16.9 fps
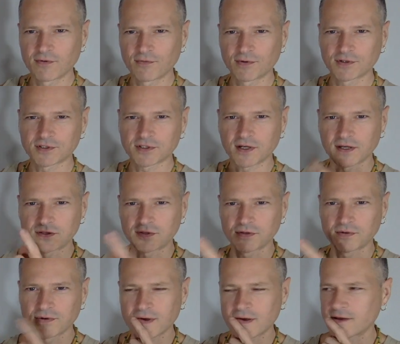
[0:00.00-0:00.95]
which I
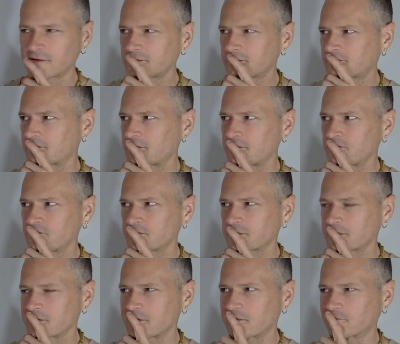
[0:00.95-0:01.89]
do have
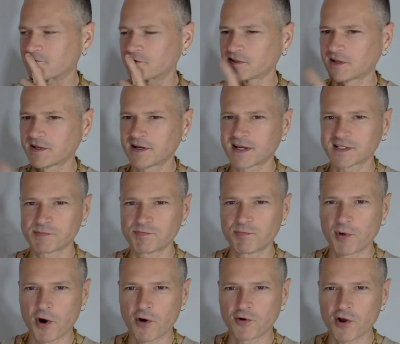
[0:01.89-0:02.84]
a really nice
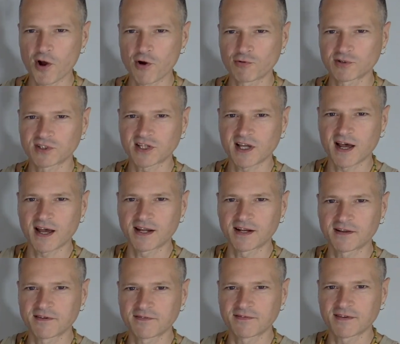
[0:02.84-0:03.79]
boathouse kind
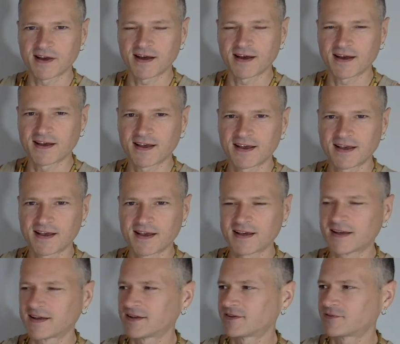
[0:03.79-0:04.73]
of uh,
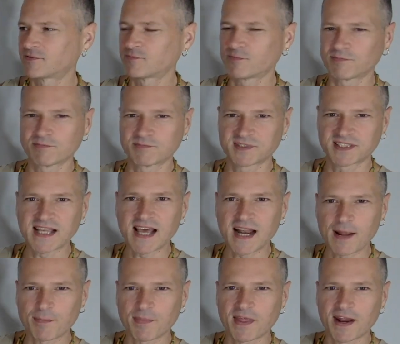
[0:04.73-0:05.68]

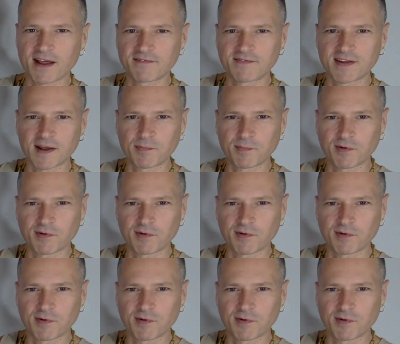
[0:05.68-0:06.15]
setup that I've done